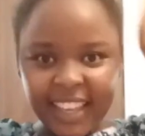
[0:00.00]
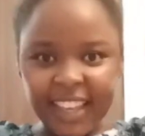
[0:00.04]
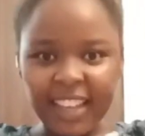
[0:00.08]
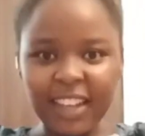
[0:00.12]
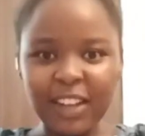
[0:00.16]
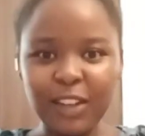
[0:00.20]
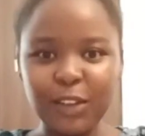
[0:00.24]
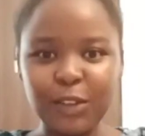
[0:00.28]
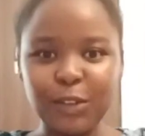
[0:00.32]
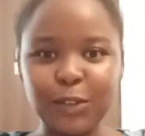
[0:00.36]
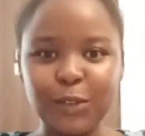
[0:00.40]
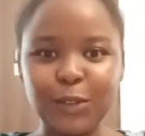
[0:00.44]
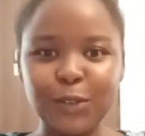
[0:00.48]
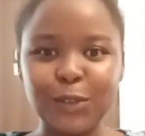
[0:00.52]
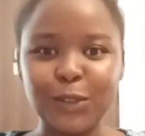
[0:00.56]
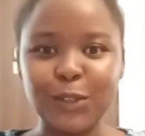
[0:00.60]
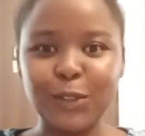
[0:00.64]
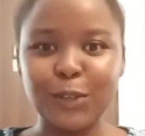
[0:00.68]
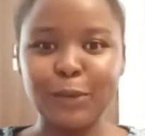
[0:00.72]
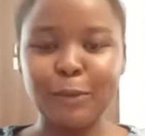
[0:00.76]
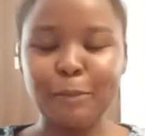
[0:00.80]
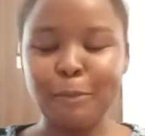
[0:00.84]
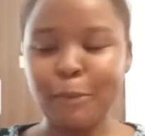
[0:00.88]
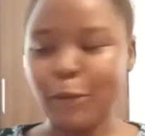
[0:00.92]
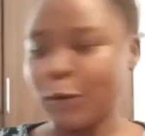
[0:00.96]
Hello,
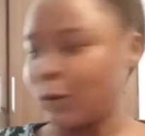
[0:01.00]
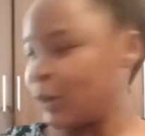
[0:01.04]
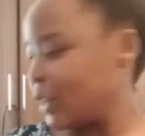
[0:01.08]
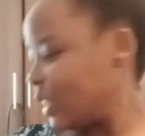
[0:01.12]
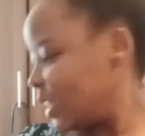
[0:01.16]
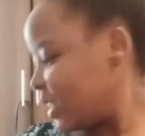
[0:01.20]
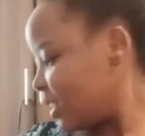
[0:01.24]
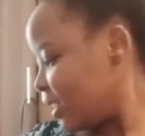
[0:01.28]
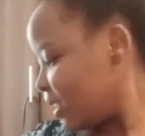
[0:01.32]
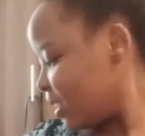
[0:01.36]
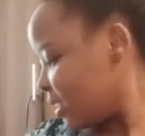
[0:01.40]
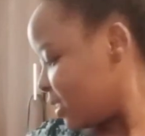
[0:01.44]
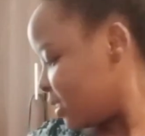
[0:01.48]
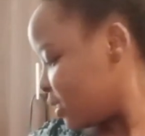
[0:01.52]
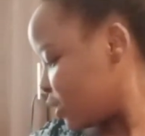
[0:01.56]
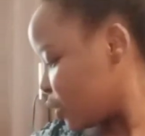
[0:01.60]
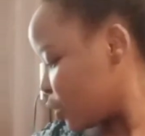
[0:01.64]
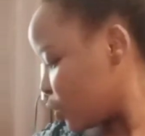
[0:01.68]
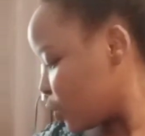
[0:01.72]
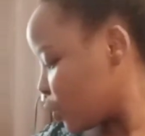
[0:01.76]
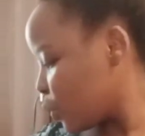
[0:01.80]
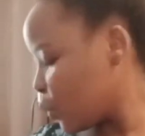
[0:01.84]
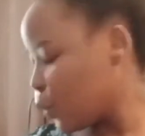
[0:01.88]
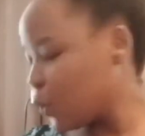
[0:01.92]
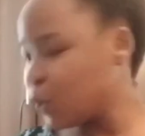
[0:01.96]
good morning.
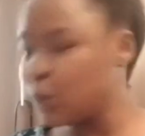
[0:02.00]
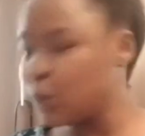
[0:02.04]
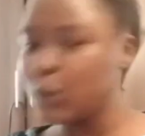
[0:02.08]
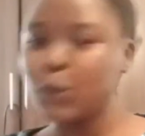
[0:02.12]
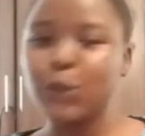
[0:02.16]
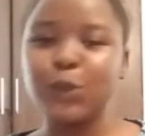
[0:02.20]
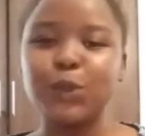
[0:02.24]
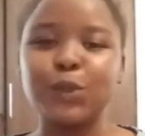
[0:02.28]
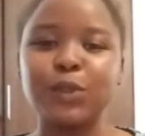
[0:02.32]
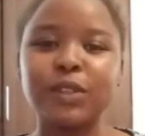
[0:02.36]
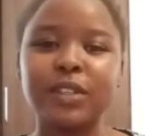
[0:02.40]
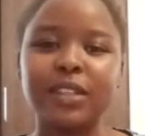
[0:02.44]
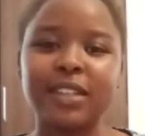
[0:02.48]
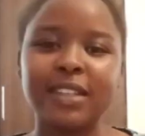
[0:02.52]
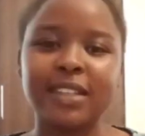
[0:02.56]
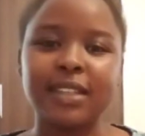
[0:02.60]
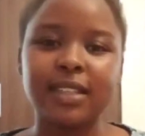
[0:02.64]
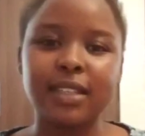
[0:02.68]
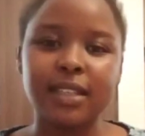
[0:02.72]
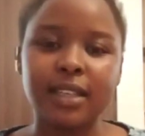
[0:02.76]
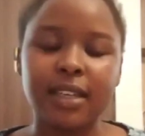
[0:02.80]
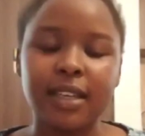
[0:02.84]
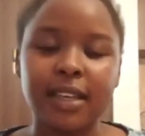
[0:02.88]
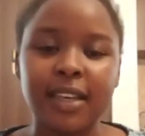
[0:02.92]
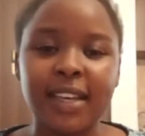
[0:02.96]
So
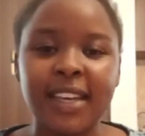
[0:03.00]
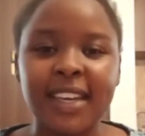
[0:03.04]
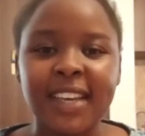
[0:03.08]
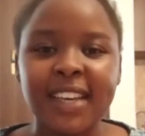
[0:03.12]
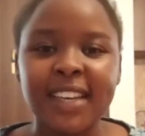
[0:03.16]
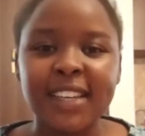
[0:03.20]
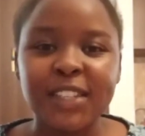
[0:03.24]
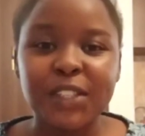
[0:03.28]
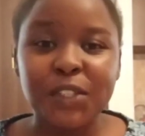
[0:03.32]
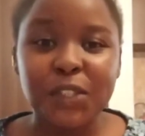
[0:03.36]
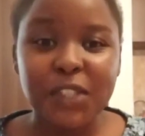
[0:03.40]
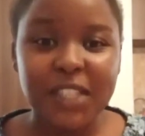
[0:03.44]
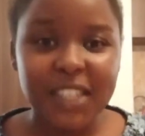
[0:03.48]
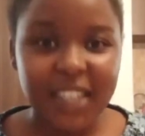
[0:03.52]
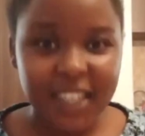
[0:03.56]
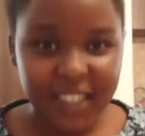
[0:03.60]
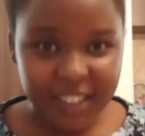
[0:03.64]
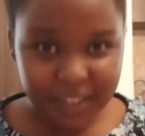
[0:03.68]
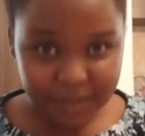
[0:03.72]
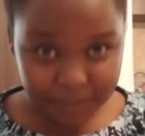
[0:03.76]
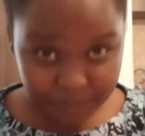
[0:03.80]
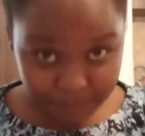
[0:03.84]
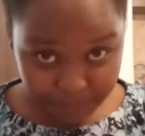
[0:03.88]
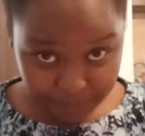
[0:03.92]
today